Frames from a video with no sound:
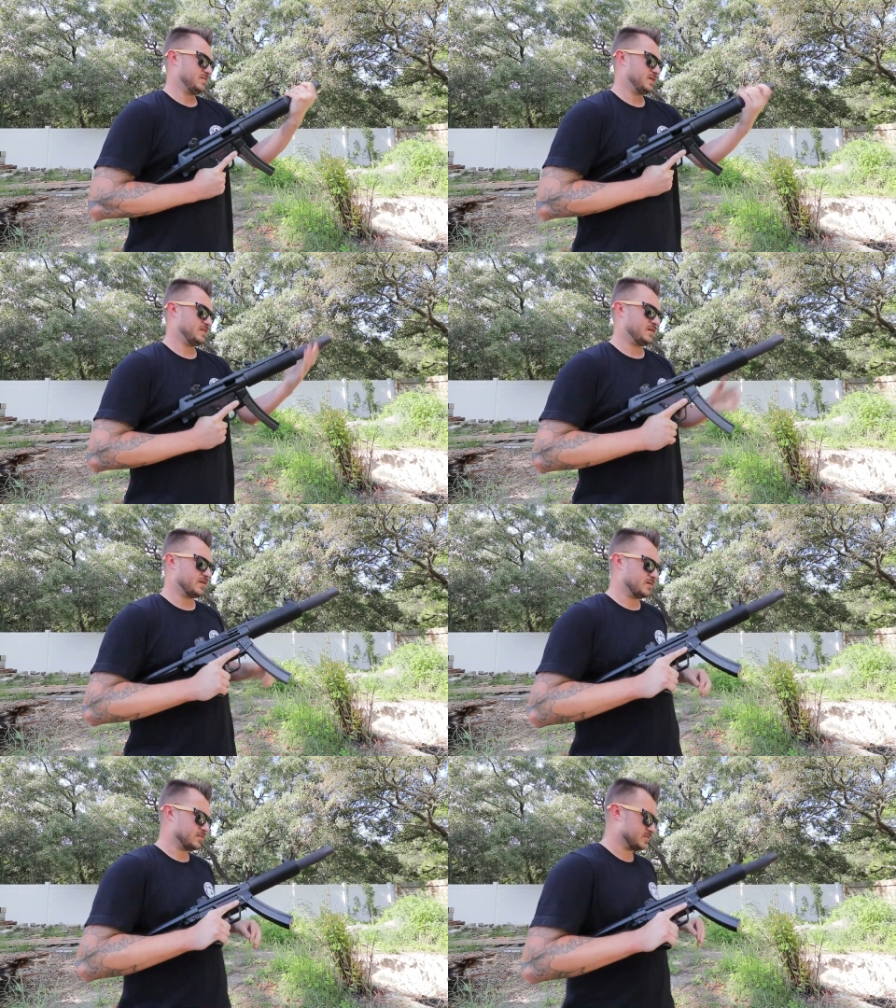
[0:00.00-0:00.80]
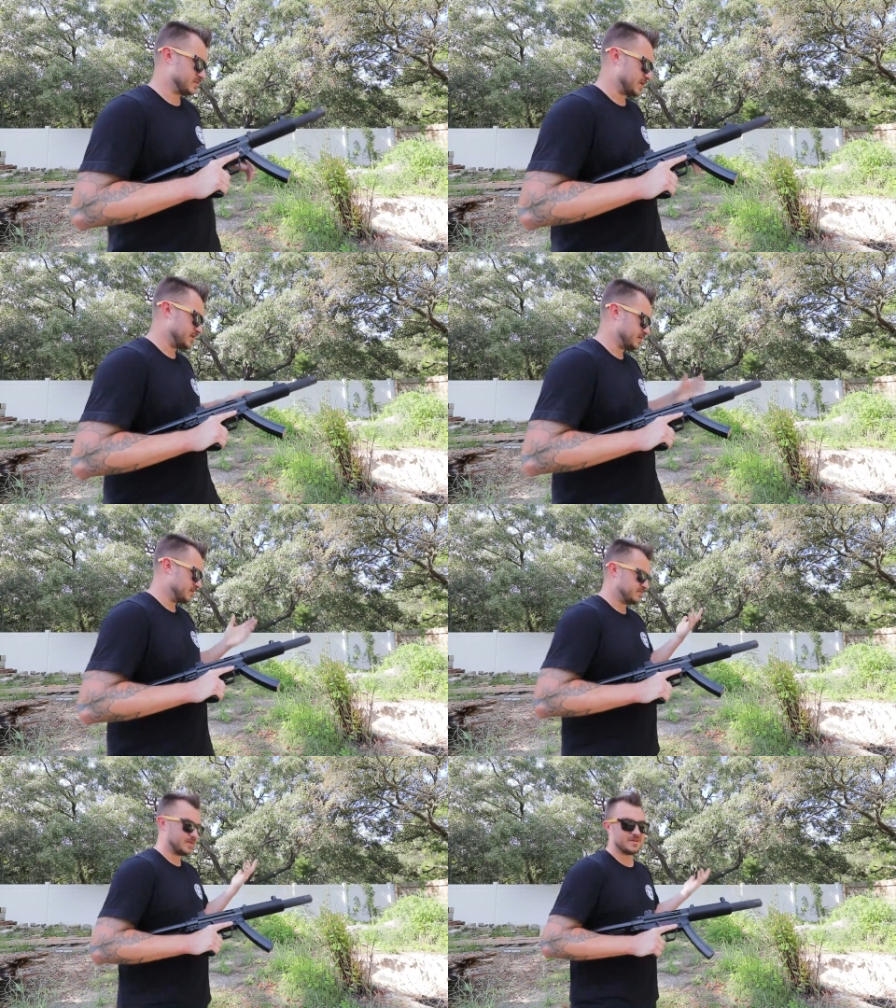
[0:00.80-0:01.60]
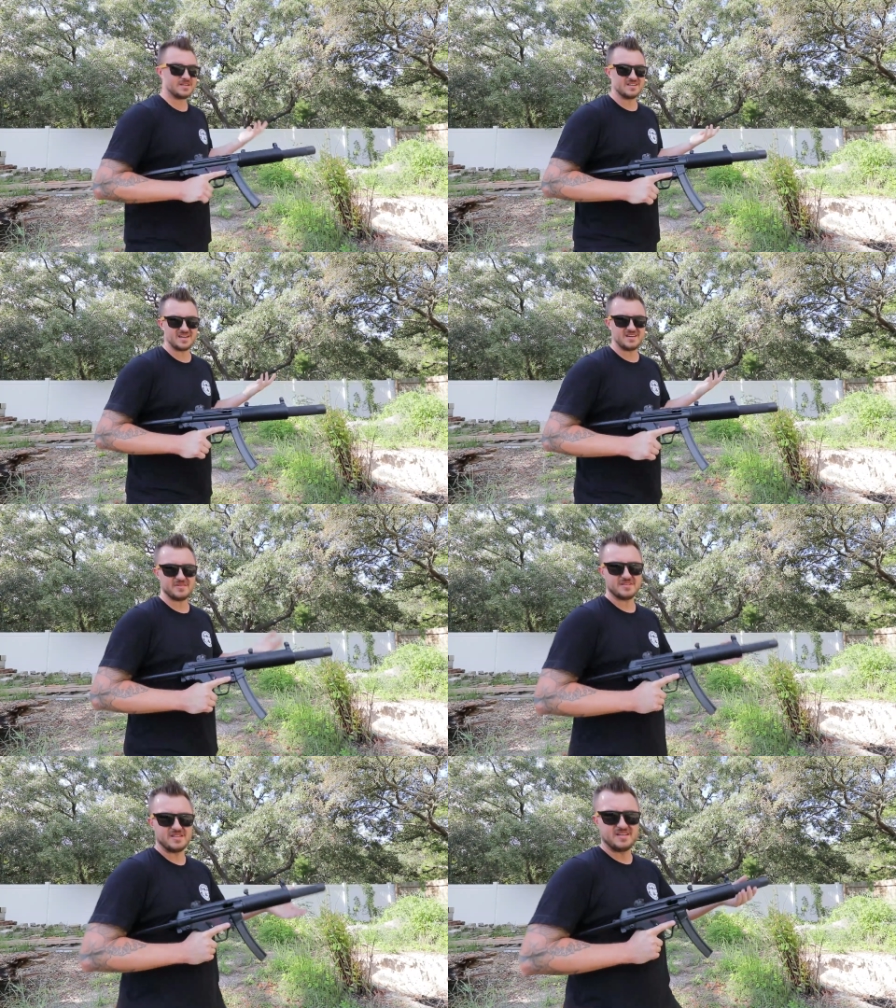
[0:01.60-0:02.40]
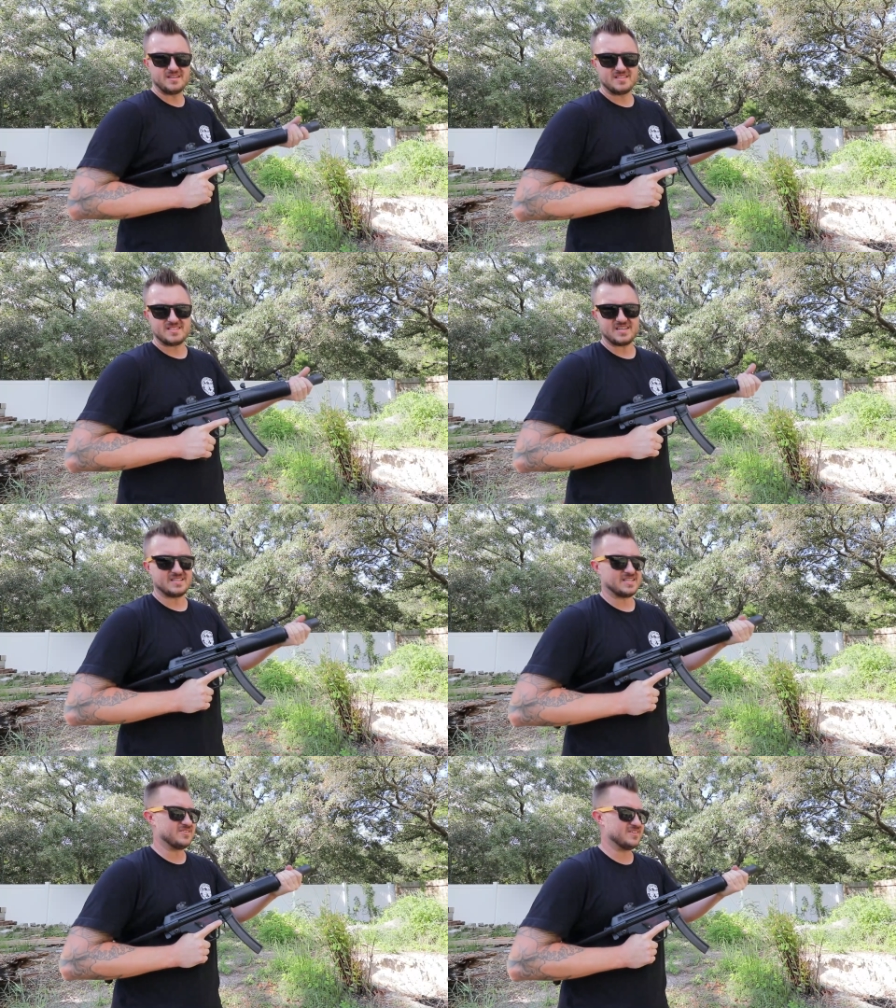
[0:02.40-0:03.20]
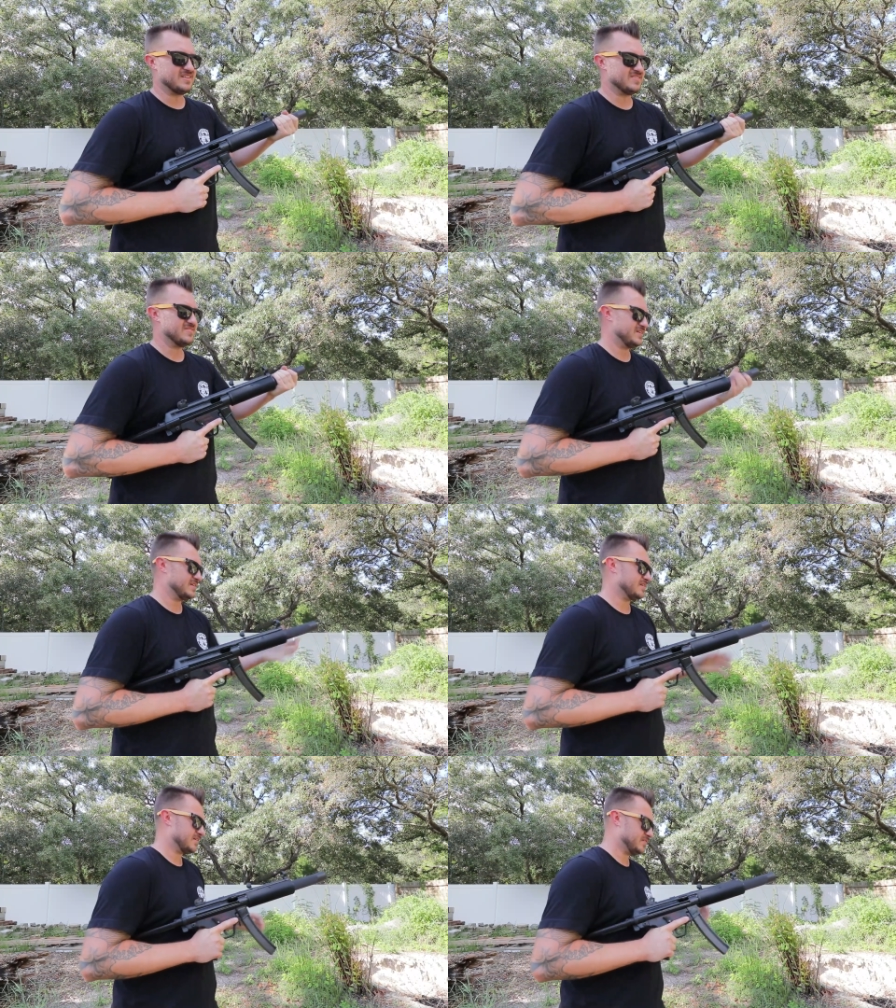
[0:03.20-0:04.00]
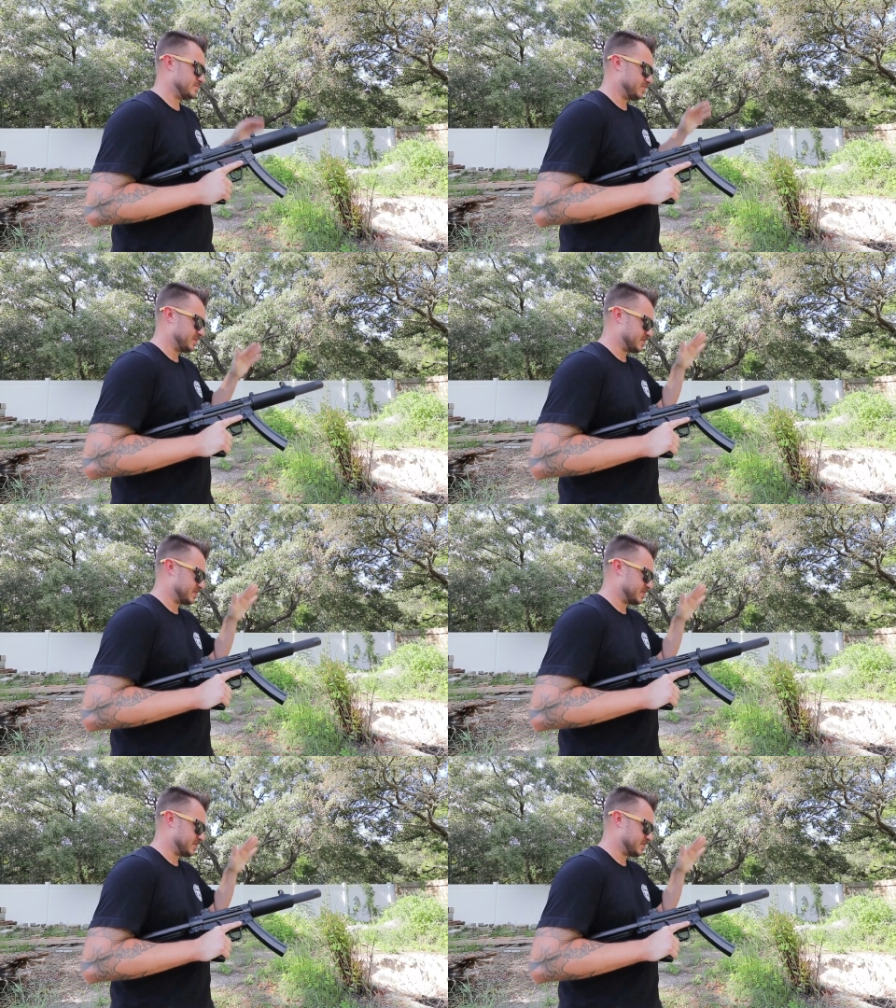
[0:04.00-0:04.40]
Get that on a little tighter. Maybe I didn't have it tightened down enough. I don't know, it's pretty